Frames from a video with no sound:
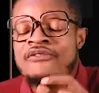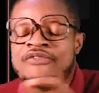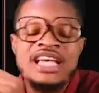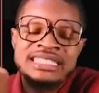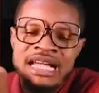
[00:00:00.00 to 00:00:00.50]

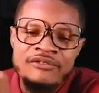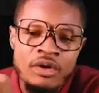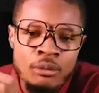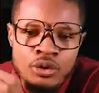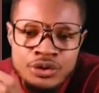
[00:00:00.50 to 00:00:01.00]
First and
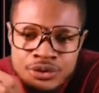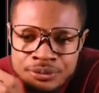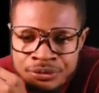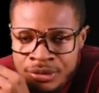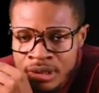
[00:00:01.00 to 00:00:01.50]
foremost,
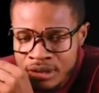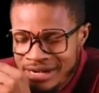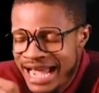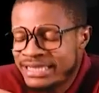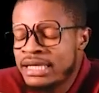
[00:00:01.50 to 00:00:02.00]

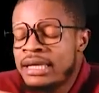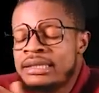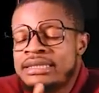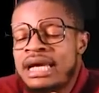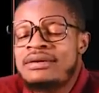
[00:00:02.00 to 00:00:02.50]
right,
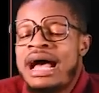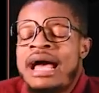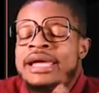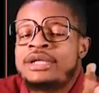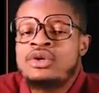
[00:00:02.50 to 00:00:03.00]
there
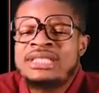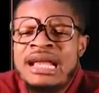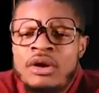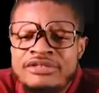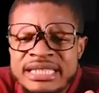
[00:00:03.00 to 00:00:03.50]
are a
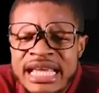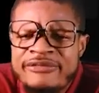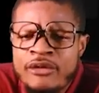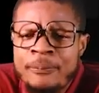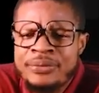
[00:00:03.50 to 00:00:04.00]
total of
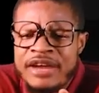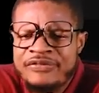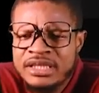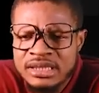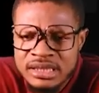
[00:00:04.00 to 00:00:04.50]
7
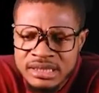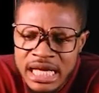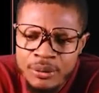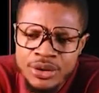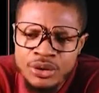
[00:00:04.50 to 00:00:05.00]
prefixes
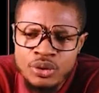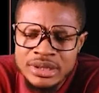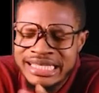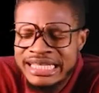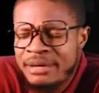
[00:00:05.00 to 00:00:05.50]
that we
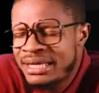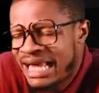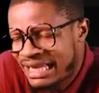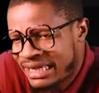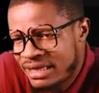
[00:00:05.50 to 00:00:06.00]
use in naming
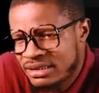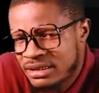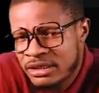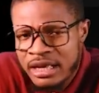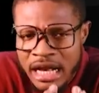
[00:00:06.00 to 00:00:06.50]

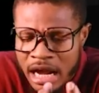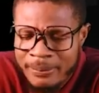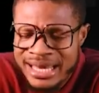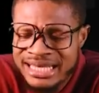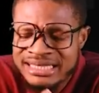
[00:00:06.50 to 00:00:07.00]
alkanes. How
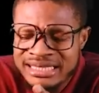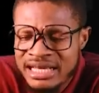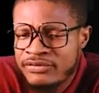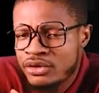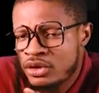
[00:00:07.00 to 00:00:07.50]
many?
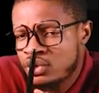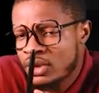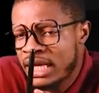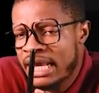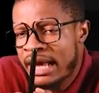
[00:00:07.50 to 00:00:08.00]
7
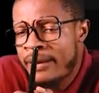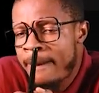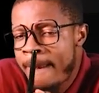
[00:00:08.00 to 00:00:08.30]
altogether.